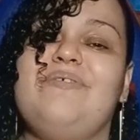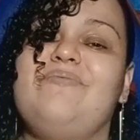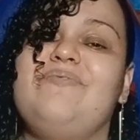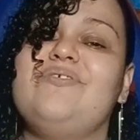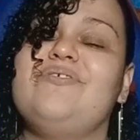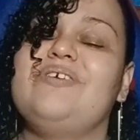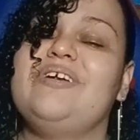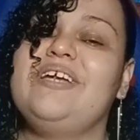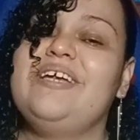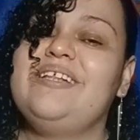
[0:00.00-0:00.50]
If
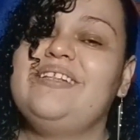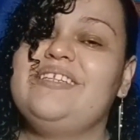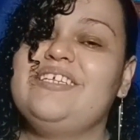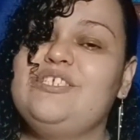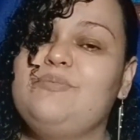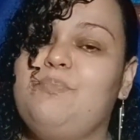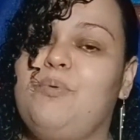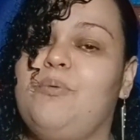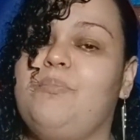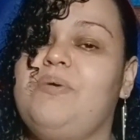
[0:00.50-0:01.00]
you're in this
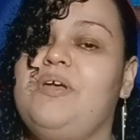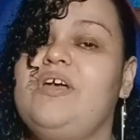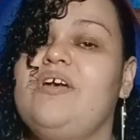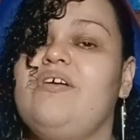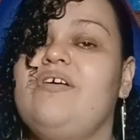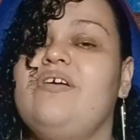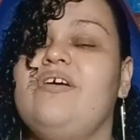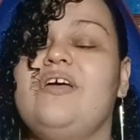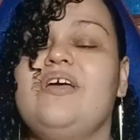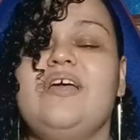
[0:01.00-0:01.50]

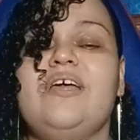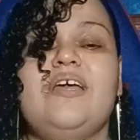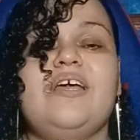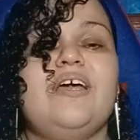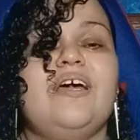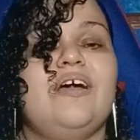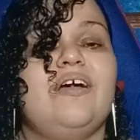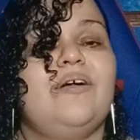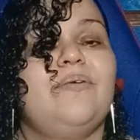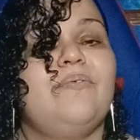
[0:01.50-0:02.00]
premiere,
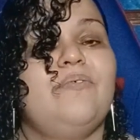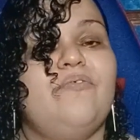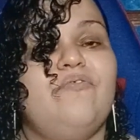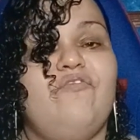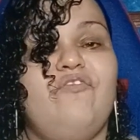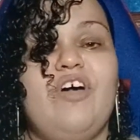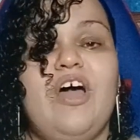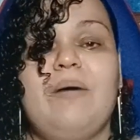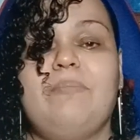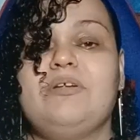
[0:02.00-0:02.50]

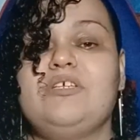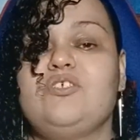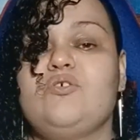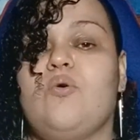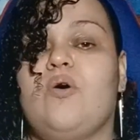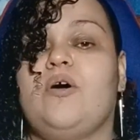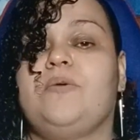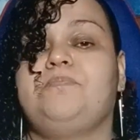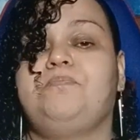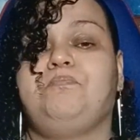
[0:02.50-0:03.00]
Family
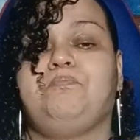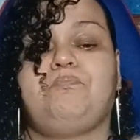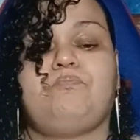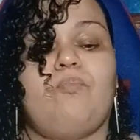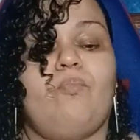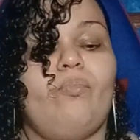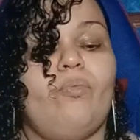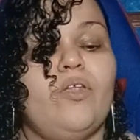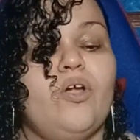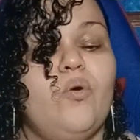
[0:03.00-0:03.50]
Squad,
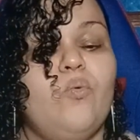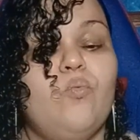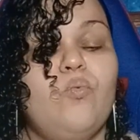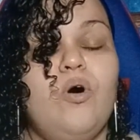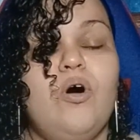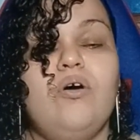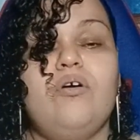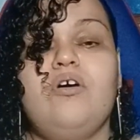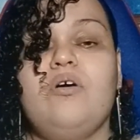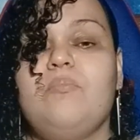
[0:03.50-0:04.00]

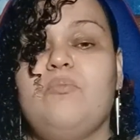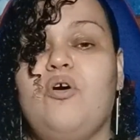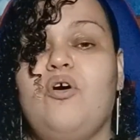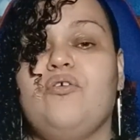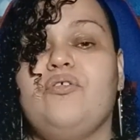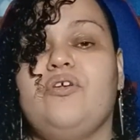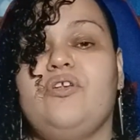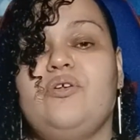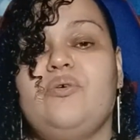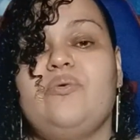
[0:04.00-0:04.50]
welcome all
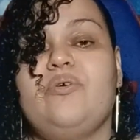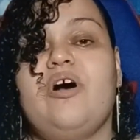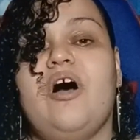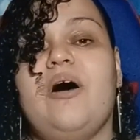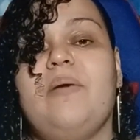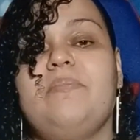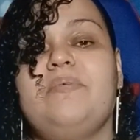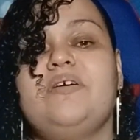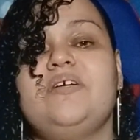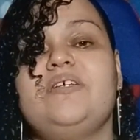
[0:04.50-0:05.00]
the
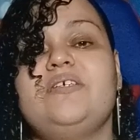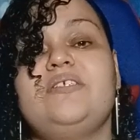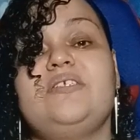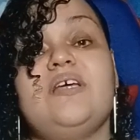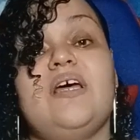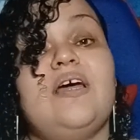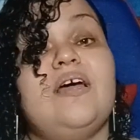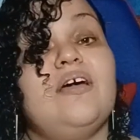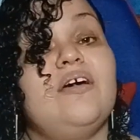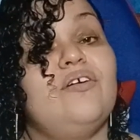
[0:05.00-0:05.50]
newcomers.
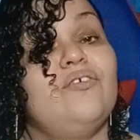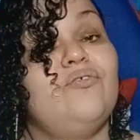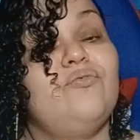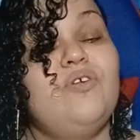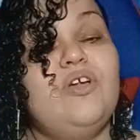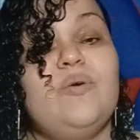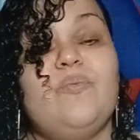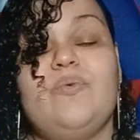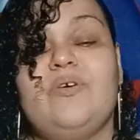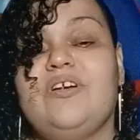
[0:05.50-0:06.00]

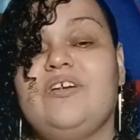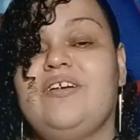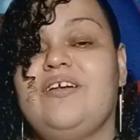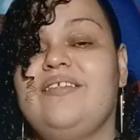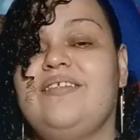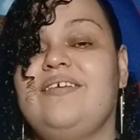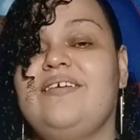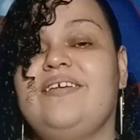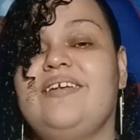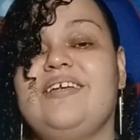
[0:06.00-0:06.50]
Greet one
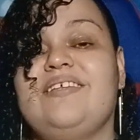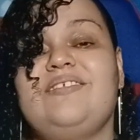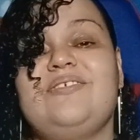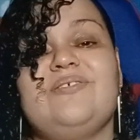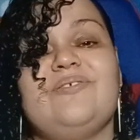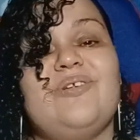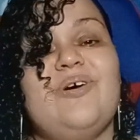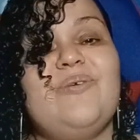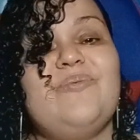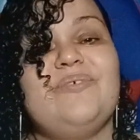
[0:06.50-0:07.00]
another, get to
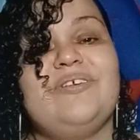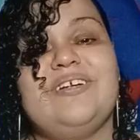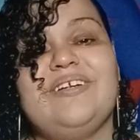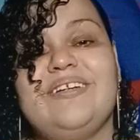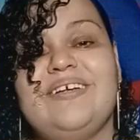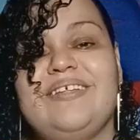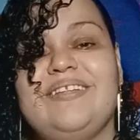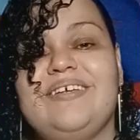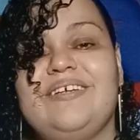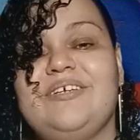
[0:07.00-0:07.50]
know one
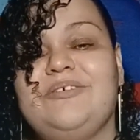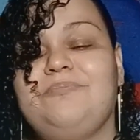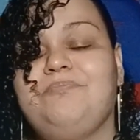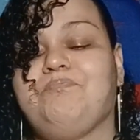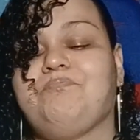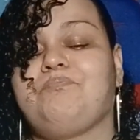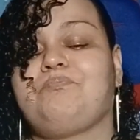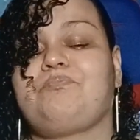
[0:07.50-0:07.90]
another.